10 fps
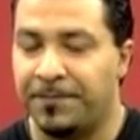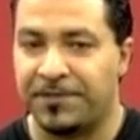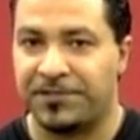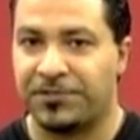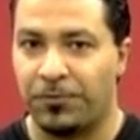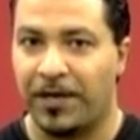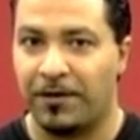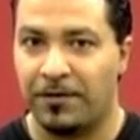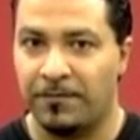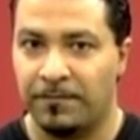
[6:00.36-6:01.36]
hips are
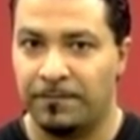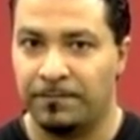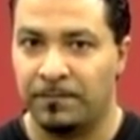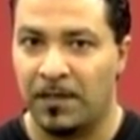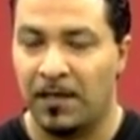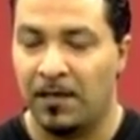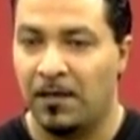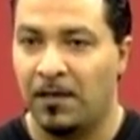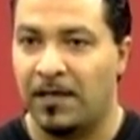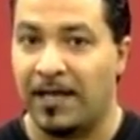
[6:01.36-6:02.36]
square,
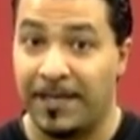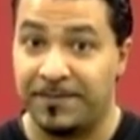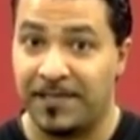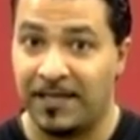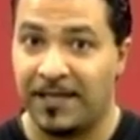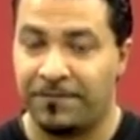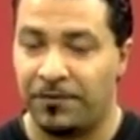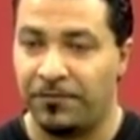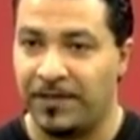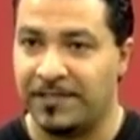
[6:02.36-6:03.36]
and I keep saying that
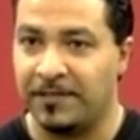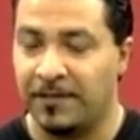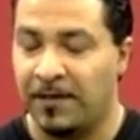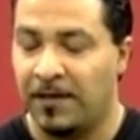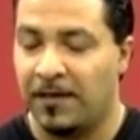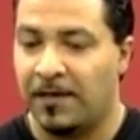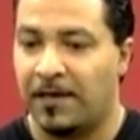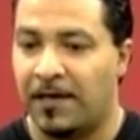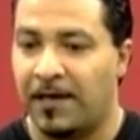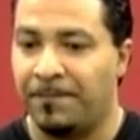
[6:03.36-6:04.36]
for a reason,
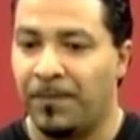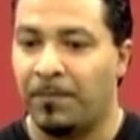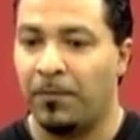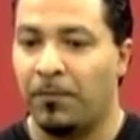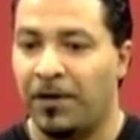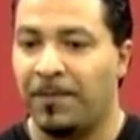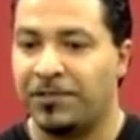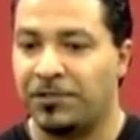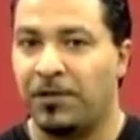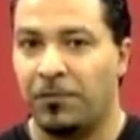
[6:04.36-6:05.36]
but we want to
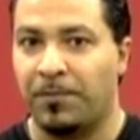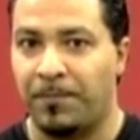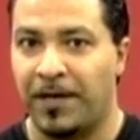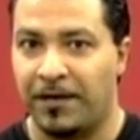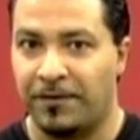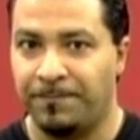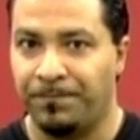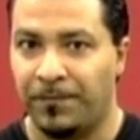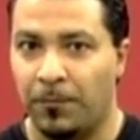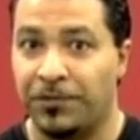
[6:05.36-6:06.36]
make sure that we're prepared.
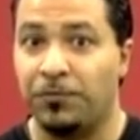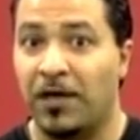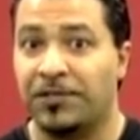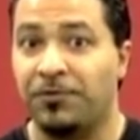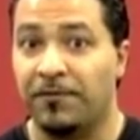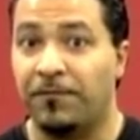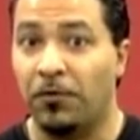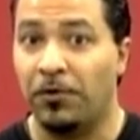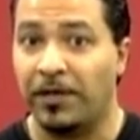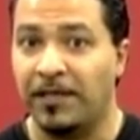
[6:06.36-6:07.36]
What you want to
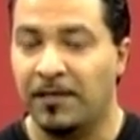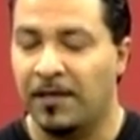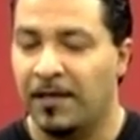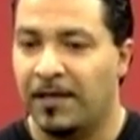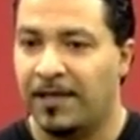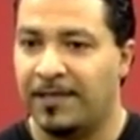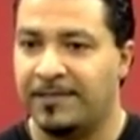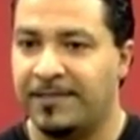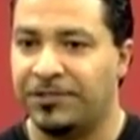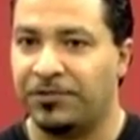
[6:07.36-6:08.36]
avoid
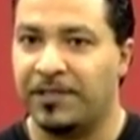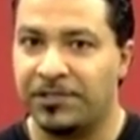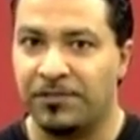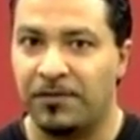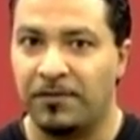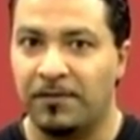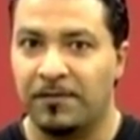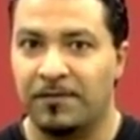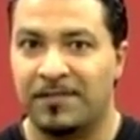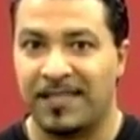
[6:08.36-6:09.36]
is the traditional
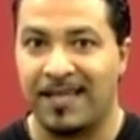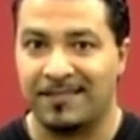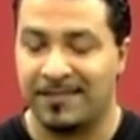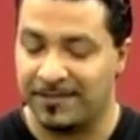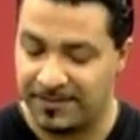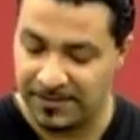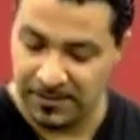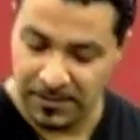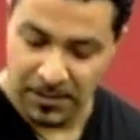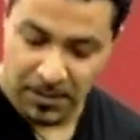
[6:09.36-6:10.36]
stances,
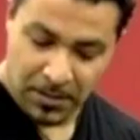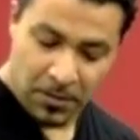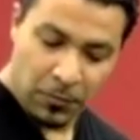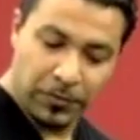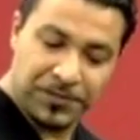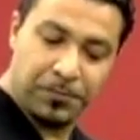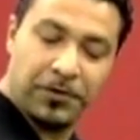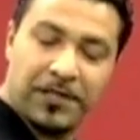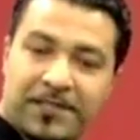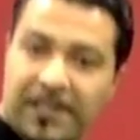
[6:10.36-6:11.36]
which
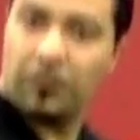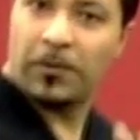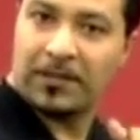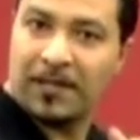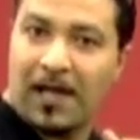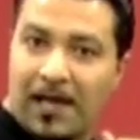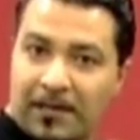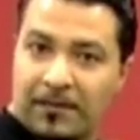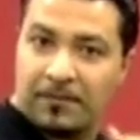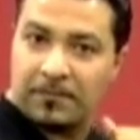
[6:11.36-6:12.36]
put us in one line,